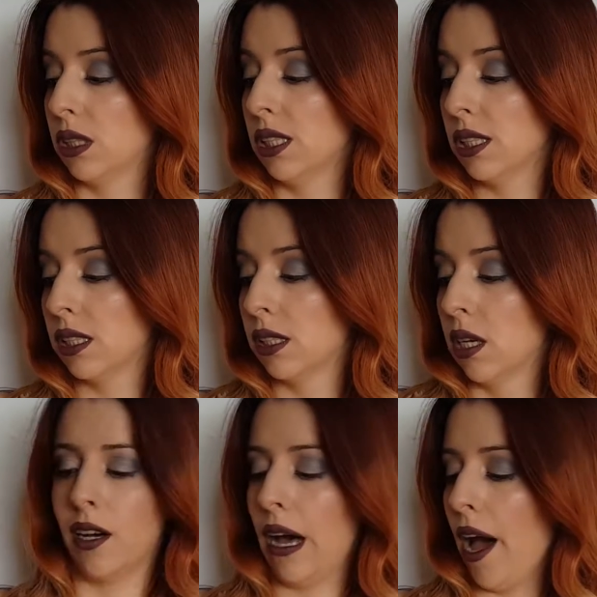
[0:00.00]
this.
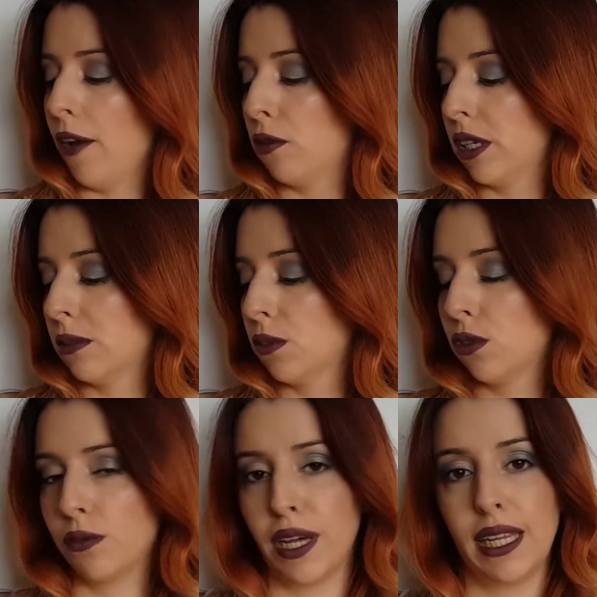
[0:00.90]
I wore them
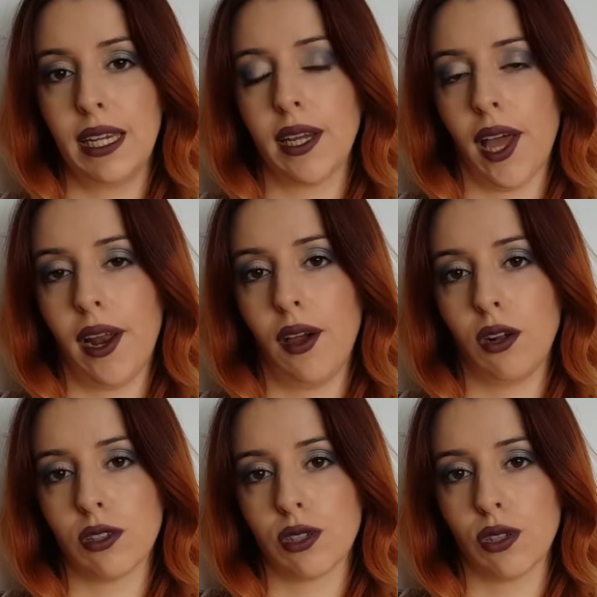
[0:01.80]
to a wedding, and I
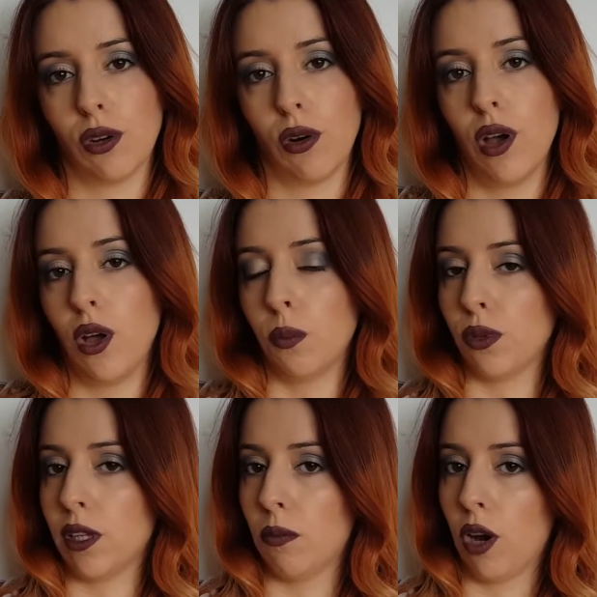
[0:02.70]
also
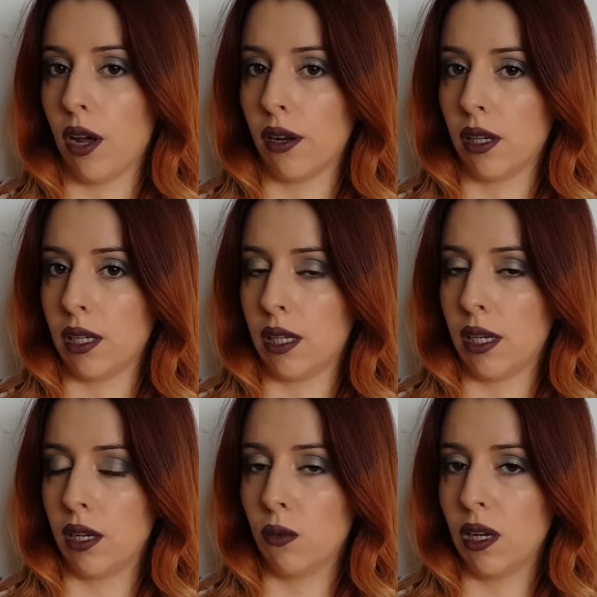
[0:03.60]
put them on
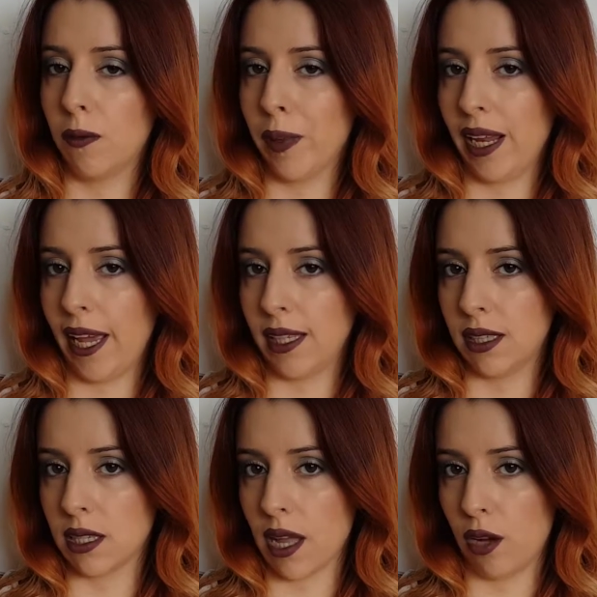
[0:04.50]
in one of my
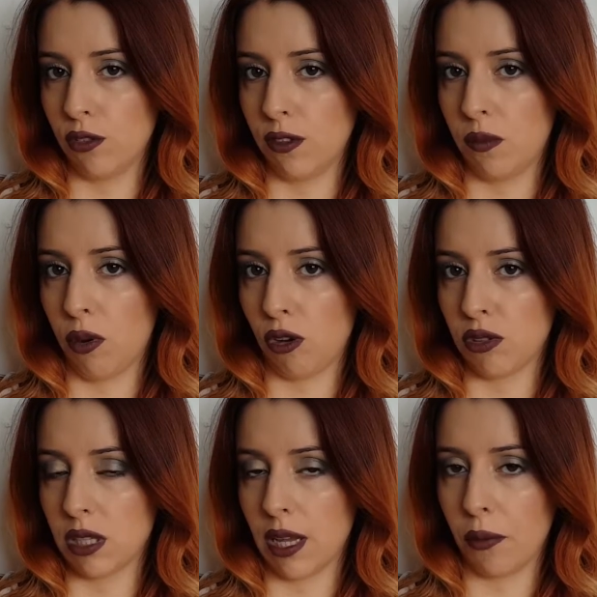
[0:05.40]
latest outfit
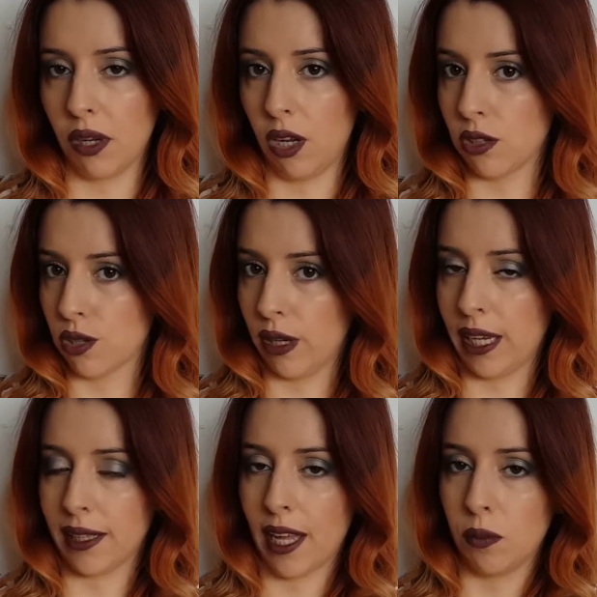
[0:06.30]
posts. I will also
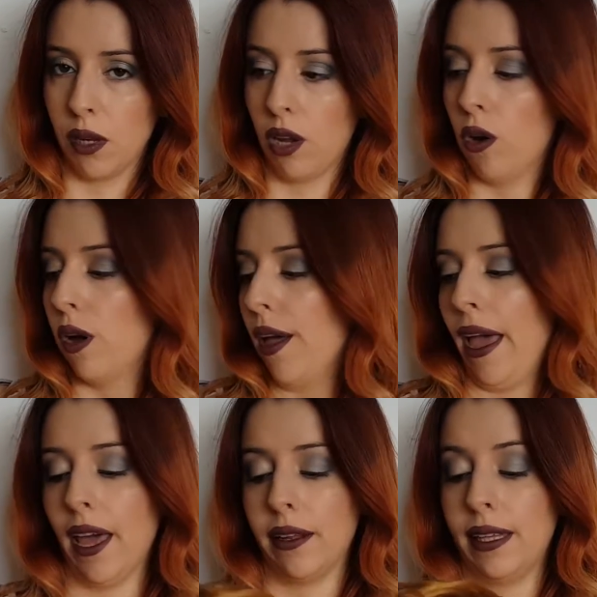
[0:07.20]
link that below,
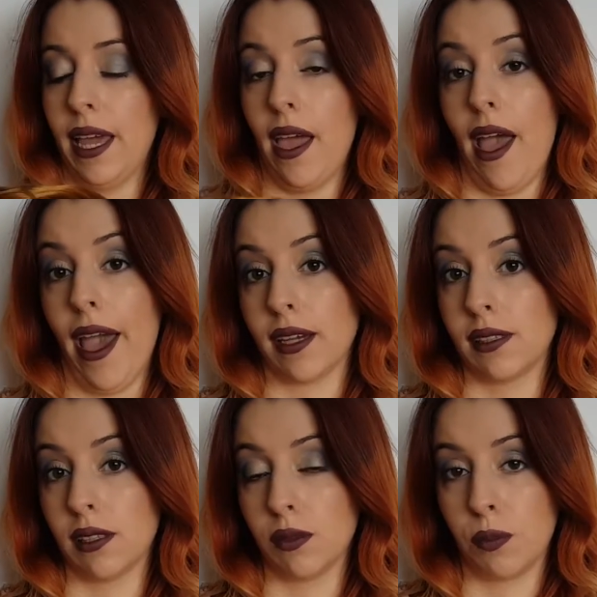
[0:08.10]
and they
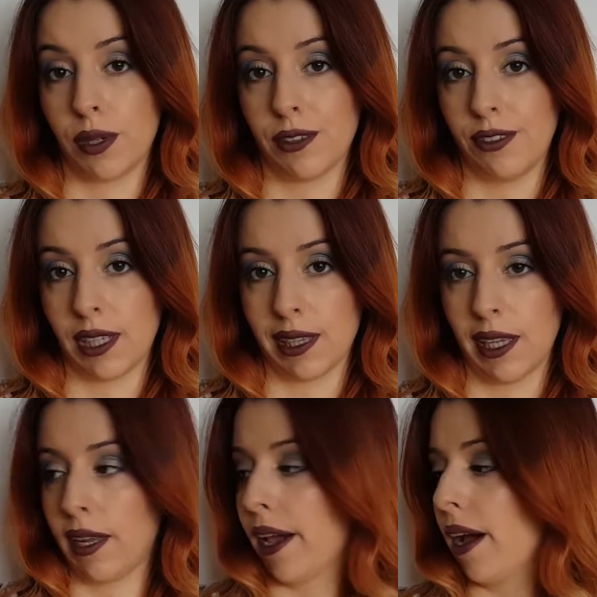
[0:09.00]
acted
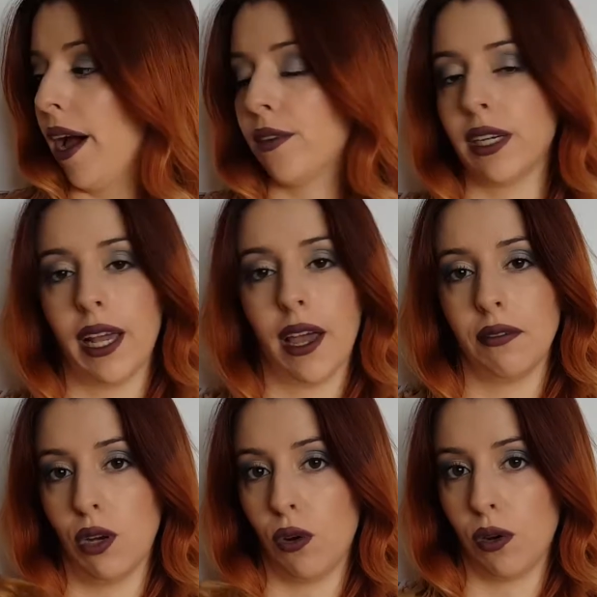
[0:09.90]
perfectly. Like, I really have
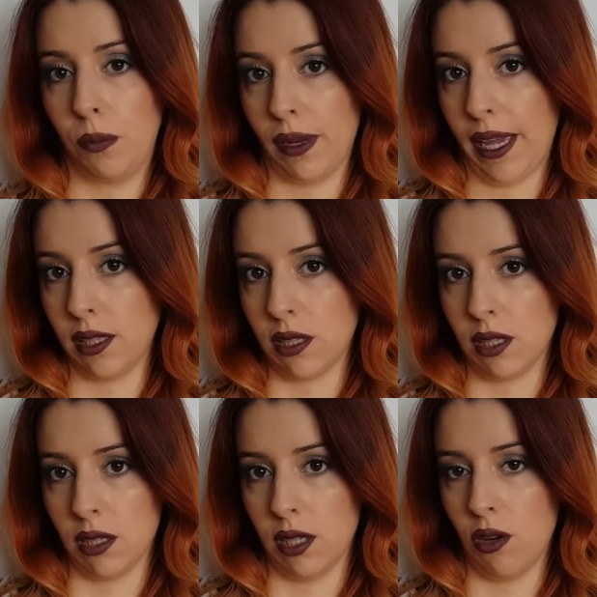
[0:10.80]
no
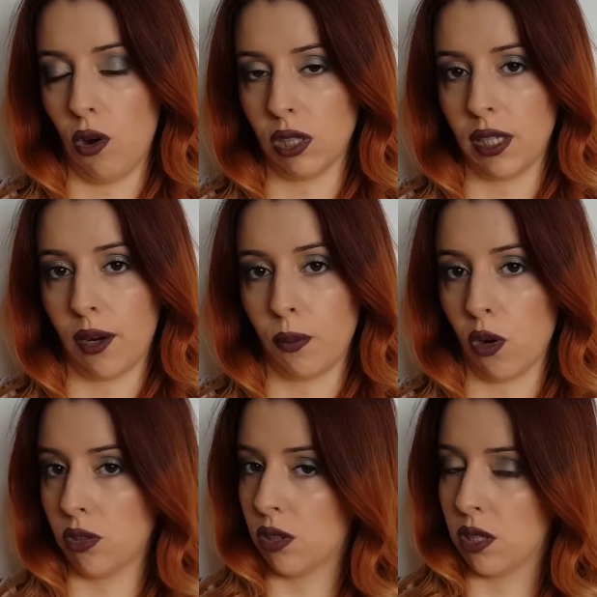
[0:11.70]
complaints on their
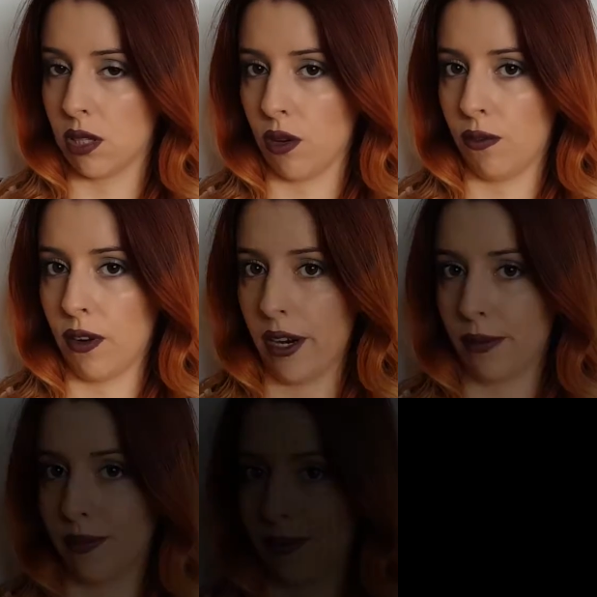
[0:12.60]
product so
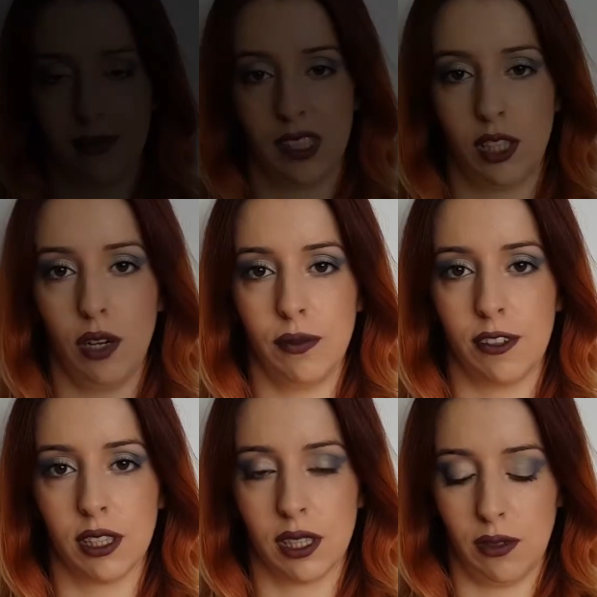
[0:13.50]
far. So
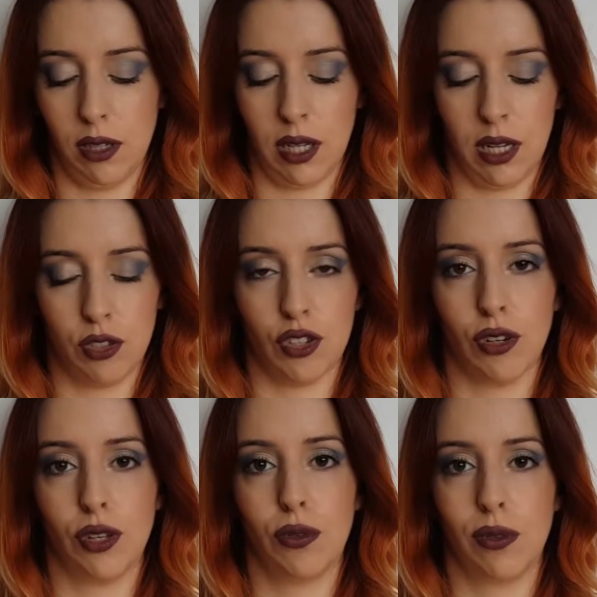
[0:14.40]
first of all, I'll show
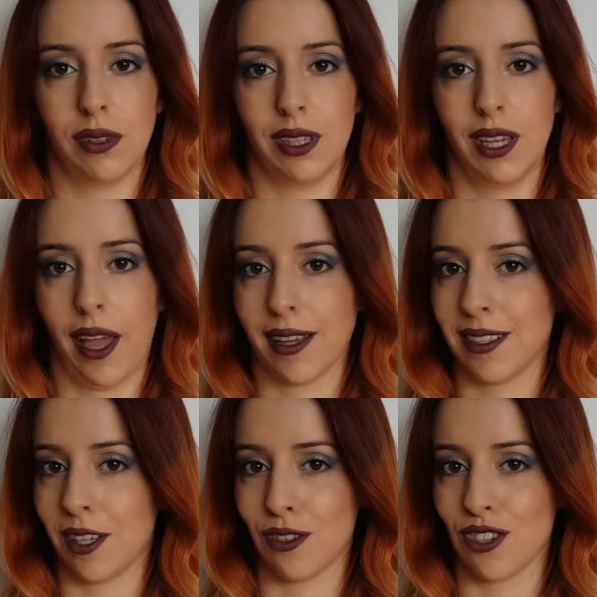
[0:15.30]
you the
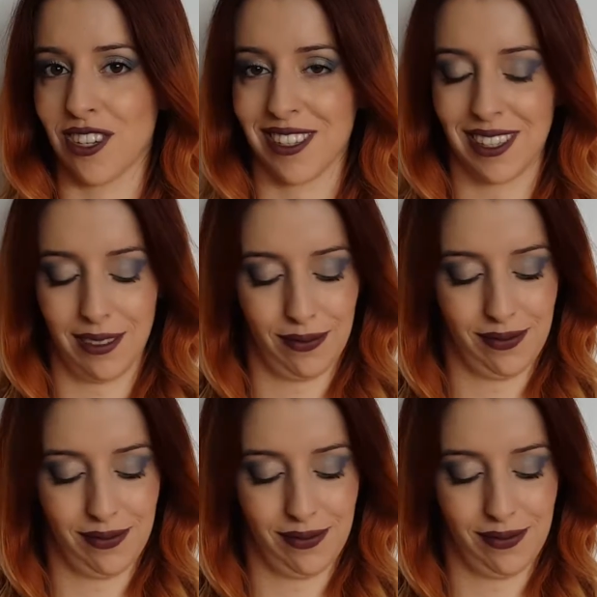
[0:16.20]
extensions.